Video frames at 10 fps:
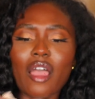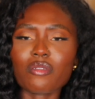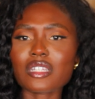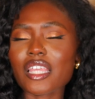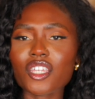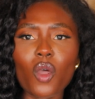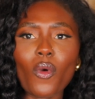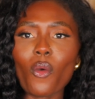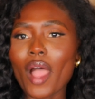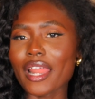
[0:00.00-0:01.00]
I was just like, you know
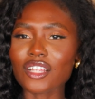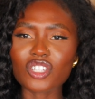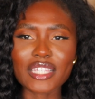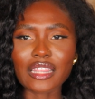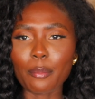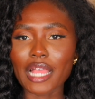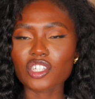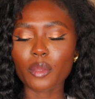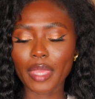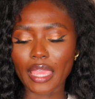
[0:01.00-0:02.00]
what, why not just get the
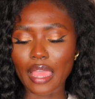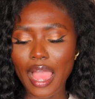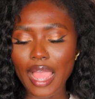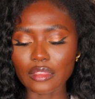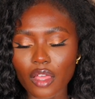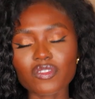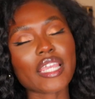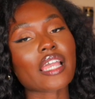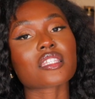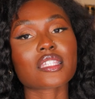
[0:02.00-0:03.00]
matching pant? I love to
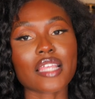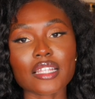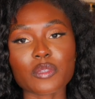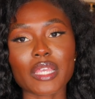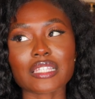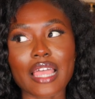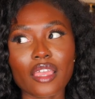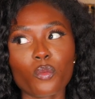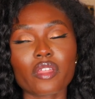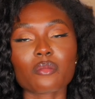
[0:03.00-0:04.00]
get sets because I
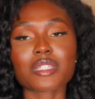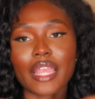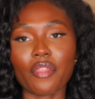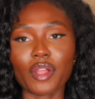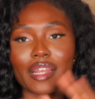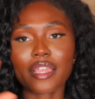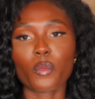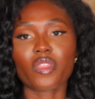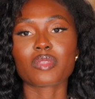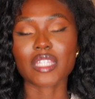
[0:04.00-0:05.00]
can wear them together and I can
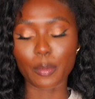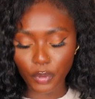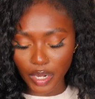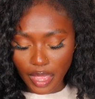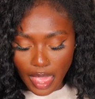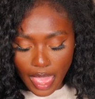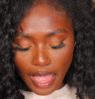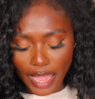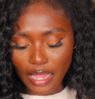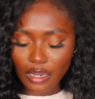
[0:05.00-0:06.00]
wear them separate.
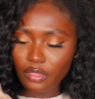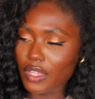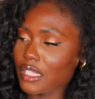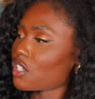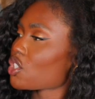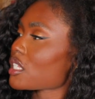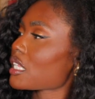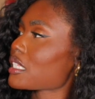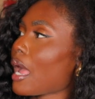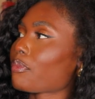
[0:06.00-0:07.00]
And this is just
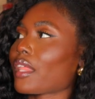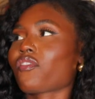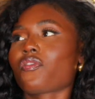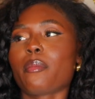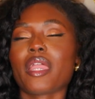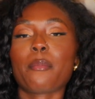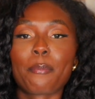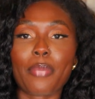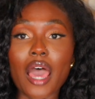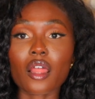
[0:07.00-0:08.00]
a top that a
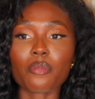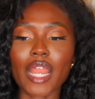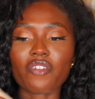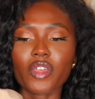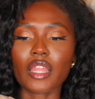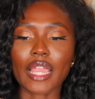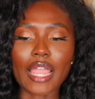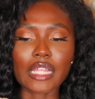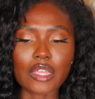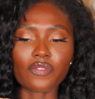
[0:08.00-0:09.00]
bottom that I feel like
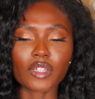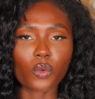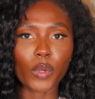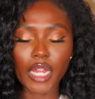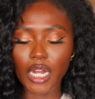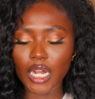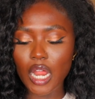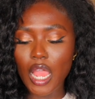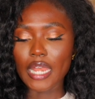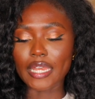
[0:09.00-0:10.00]
I can definitely wear.
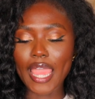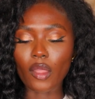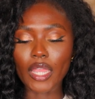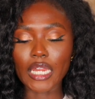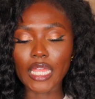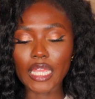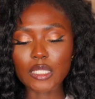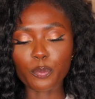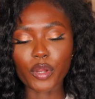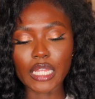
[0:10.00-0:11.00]
Now it
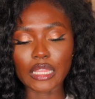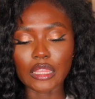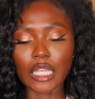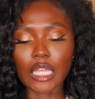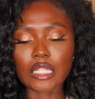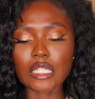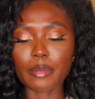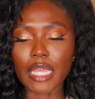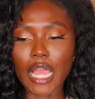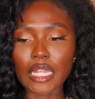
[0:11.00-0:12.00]
is pretty thin, to
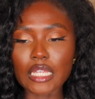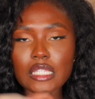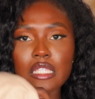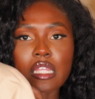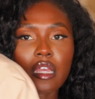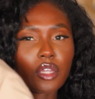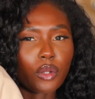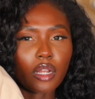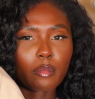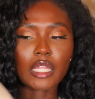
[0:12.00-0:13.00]
be honest.
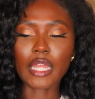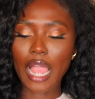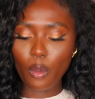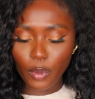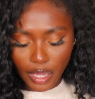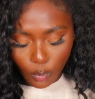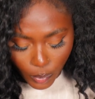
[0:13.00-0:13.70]
You know what I mean? Like I wouldn't